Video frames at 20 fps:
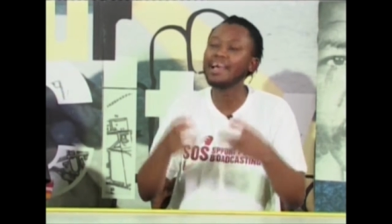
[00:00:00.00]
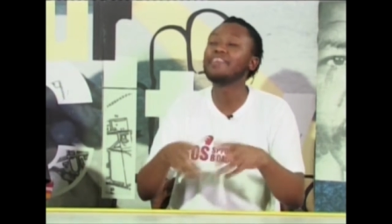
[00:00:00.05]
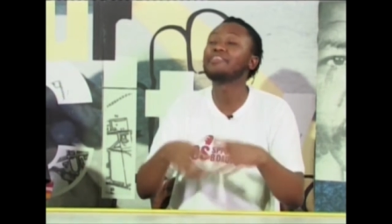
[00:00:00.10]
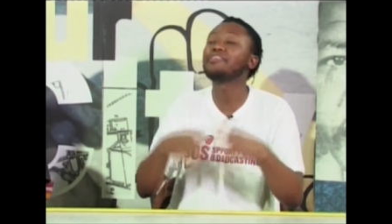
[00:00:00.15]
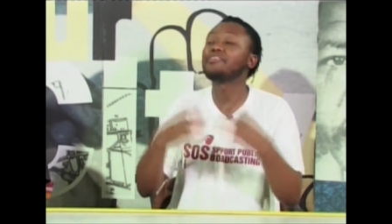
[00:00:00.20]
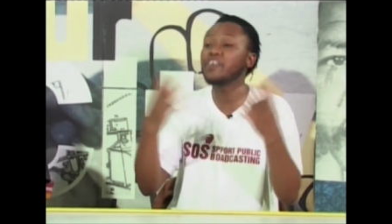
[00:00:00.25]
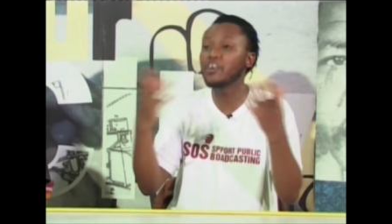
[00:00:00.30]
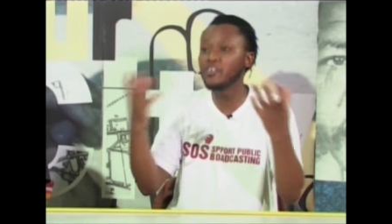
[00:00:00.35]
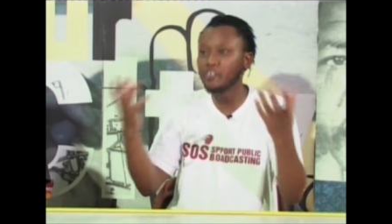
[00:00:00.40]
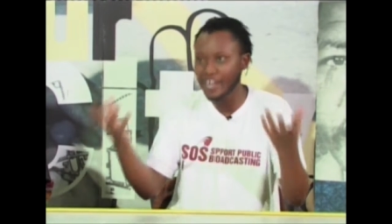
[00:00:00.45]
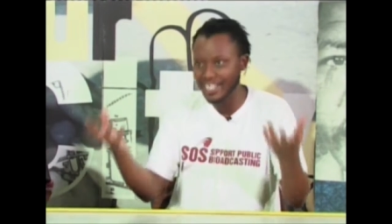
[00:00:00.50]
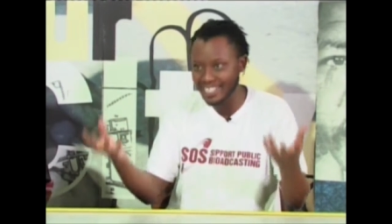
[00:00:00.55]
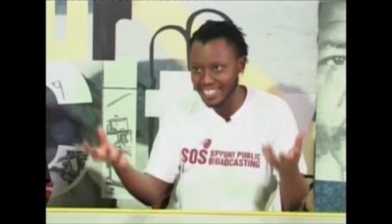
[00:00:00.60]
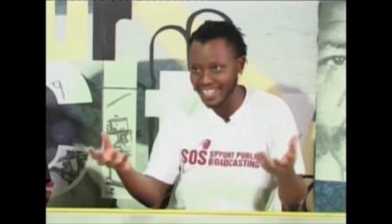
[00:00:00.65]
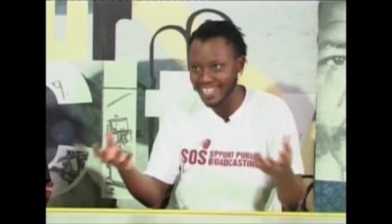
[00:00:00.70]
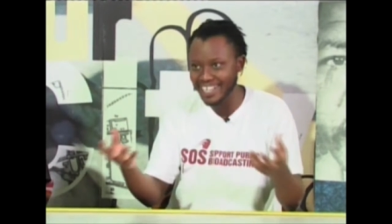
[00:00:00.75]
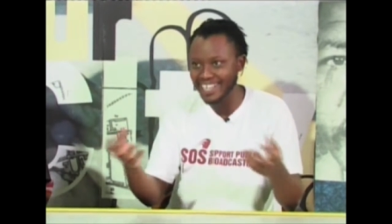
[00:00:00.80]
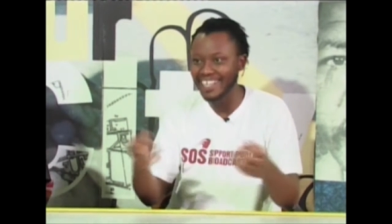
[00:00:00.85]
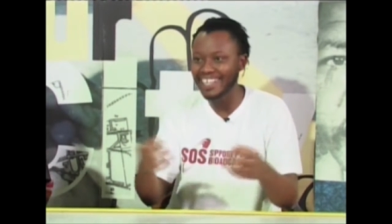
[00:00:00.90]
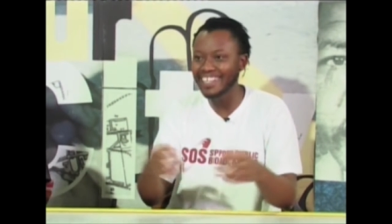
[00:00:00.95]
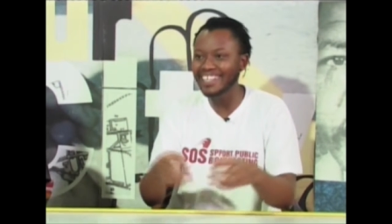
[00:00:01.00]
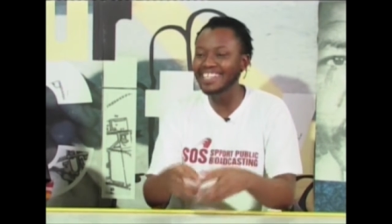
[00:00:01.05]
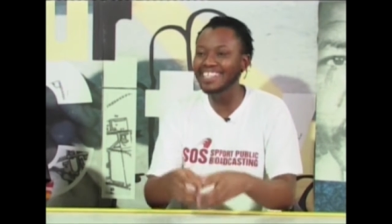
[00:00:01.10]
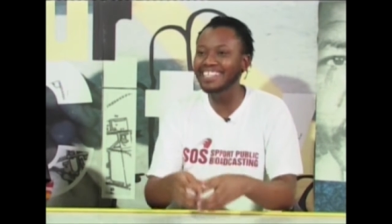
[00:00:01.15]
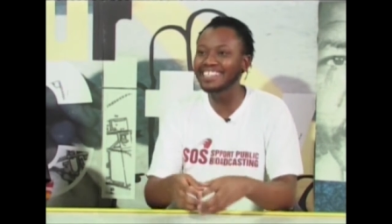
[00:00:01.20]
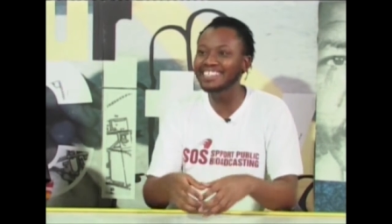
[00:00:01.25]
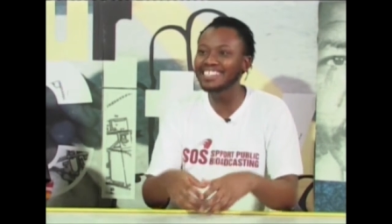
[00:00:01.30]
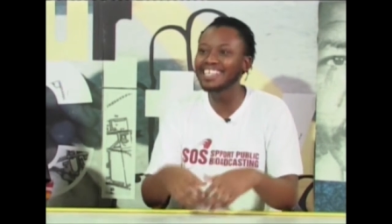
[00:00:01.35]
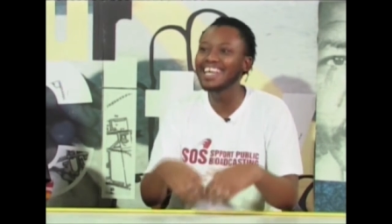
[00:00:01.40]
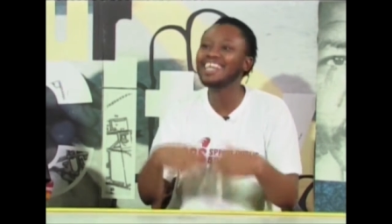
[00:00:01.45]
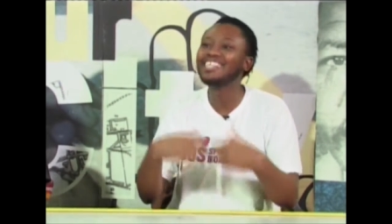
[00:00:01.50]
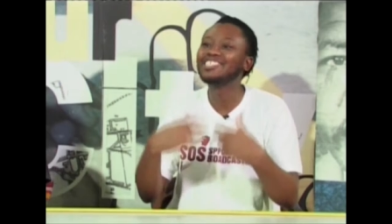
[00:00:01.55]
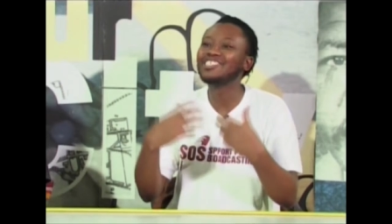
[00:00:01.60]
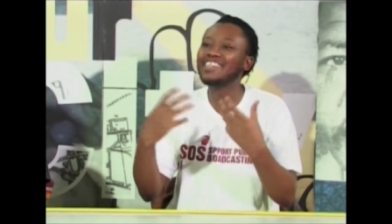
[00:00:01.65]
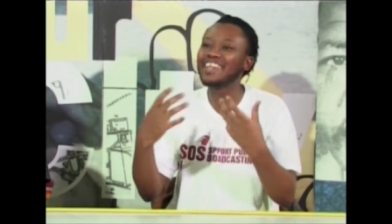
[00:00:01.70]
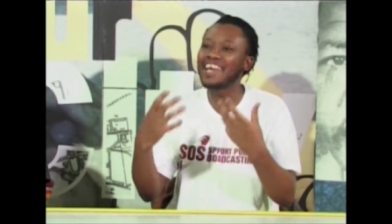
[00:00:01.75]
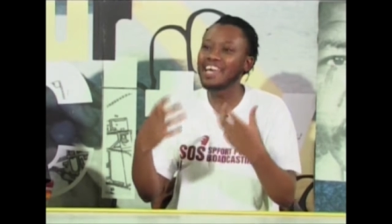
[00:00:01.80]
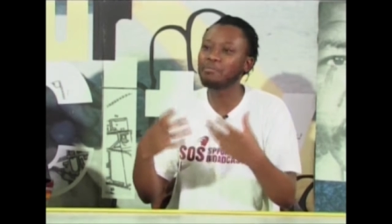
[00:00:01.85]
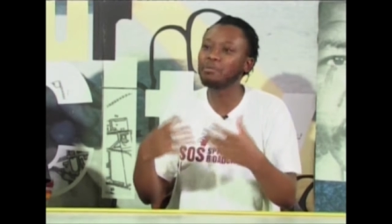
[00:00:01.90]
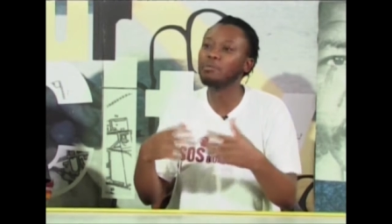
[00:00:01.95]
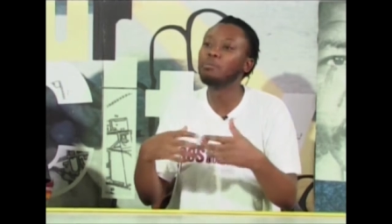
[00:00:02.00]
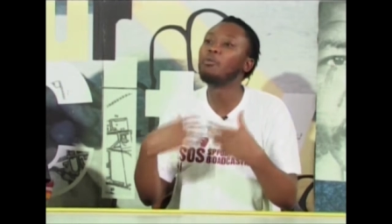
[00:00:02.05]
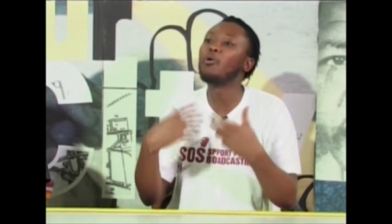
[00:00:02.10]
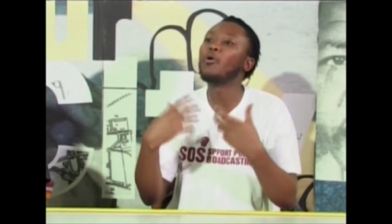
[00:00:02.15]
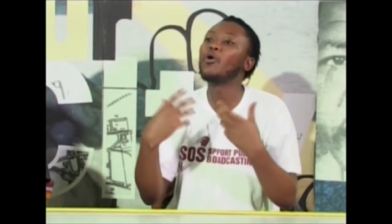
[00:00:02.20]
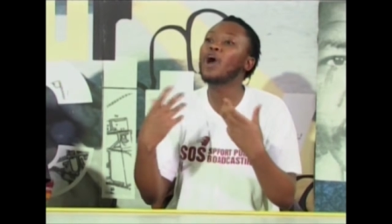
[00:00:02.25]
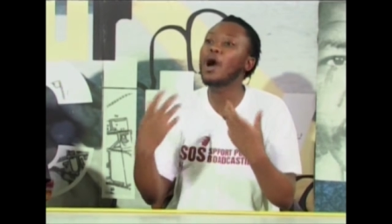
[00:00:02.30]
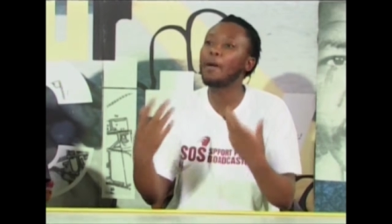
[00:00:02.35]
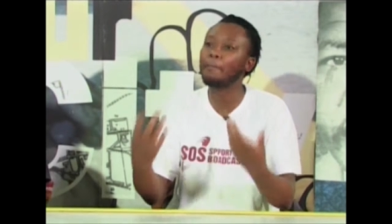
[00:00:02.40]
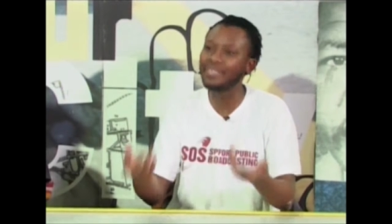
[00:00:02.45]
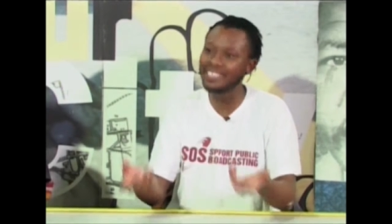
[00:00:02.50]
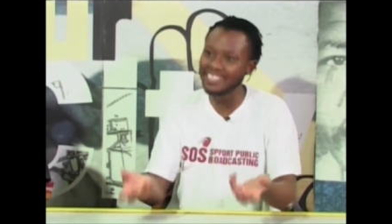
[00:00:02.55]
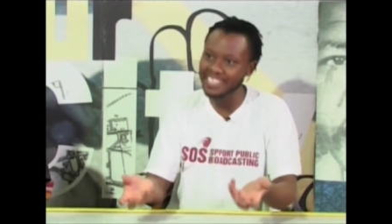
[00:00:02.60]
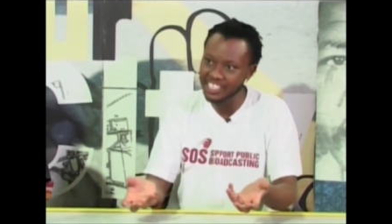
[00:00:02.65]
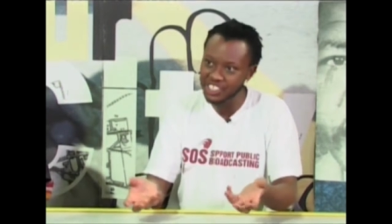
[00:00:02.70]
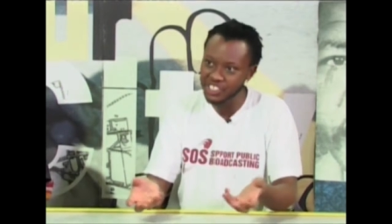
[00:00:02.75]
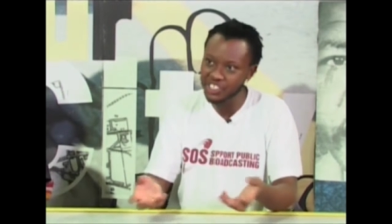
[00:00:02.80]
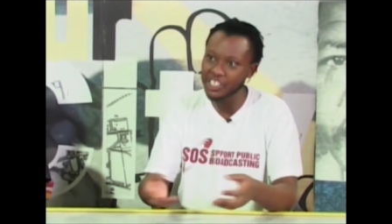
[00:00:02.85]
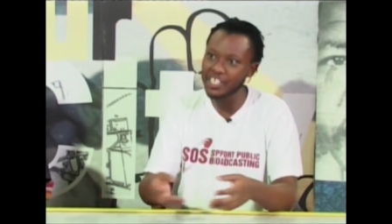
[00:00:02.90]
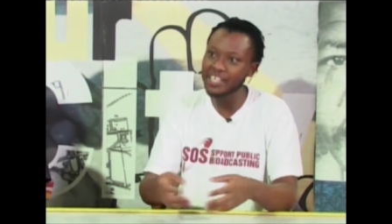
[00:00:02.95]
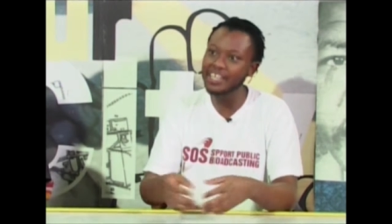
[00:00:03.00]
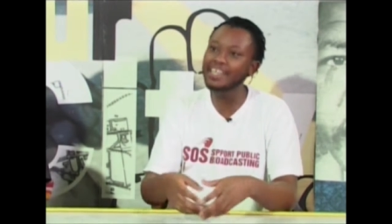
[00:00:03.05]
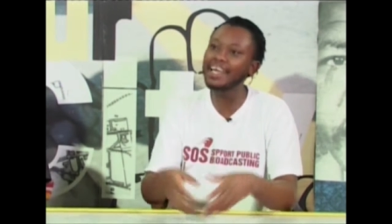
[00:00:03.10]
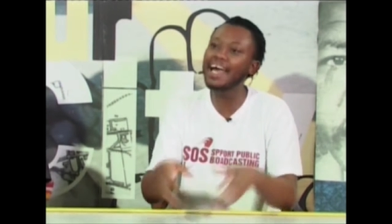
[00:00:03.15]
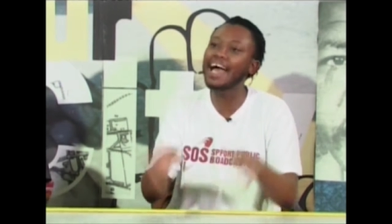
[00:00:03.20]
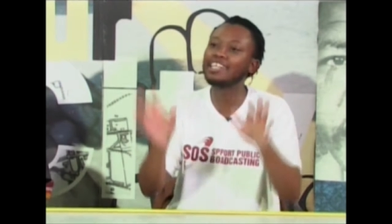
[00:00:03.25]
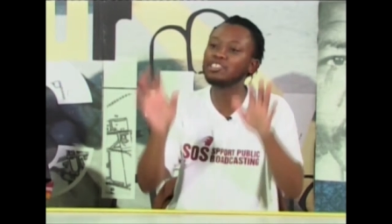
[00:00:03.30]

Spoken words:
theoretically at least, to enable more competition